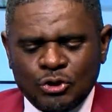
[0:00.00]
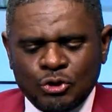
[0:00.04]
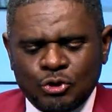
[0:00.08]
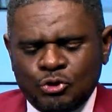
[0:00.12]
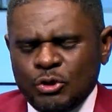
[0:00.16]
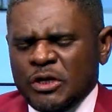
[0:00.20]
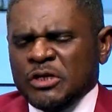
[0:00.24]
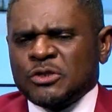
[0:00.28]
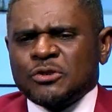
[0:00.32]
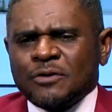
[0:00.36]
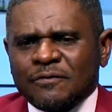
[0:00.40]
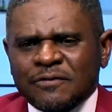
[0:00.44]

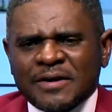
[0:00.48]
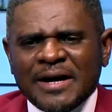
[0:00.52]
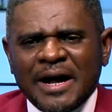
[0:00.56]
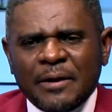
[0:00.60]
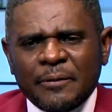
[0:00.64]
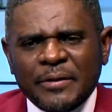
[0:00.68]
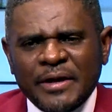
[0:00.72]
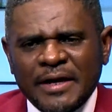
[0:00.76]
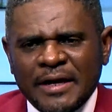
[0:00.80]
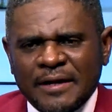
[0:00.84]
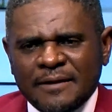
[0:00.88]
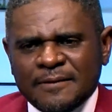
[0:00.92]
Choice of
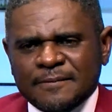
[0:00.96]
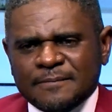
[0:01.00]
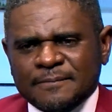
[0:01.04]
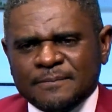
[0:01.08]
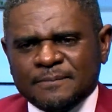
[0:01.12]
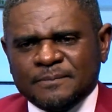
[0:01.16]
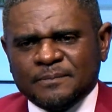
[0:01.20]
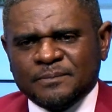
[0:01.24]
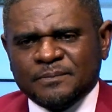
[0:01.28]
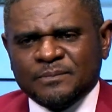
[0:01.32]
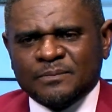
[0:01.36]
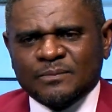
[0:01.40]
career,
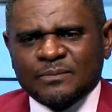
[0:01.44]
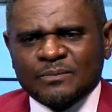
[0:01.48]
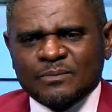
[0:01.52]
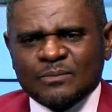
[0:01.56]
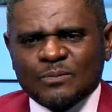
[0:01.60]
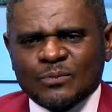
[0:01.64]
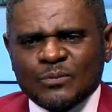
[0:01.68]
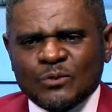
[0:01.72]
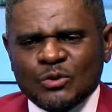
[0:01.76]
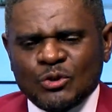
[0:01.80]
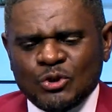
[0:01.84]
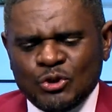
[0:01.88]

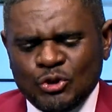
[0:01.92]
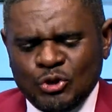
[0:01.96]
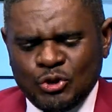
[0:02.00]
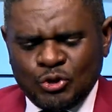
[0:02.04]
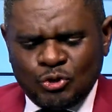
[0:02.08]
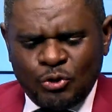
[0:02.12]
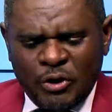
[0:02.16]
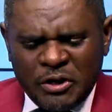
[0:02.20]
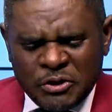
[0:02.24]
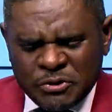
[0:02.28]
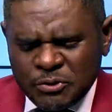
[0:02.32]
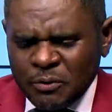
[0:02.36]

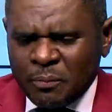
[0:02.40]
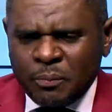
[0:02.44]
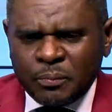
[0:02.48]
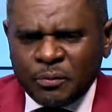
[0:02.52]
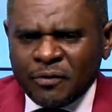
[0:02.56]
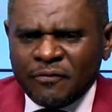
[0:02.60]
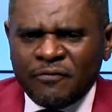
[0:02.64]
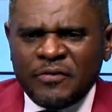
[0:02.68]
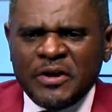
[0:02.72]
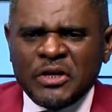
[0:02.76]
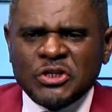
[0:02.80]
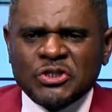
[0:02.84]
choice of
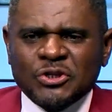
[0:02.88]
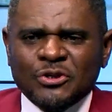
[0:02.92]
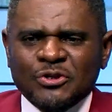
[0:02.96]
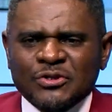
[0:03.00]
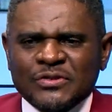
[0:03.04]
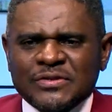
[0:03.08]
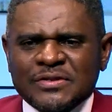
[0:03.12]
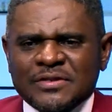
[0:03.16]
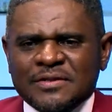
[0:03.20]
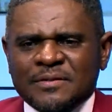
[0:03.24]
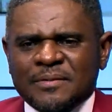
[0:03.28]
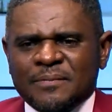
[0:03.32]

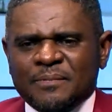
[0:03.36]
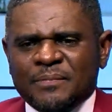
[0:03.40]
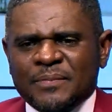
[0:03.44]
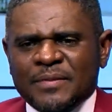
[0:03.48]
professions,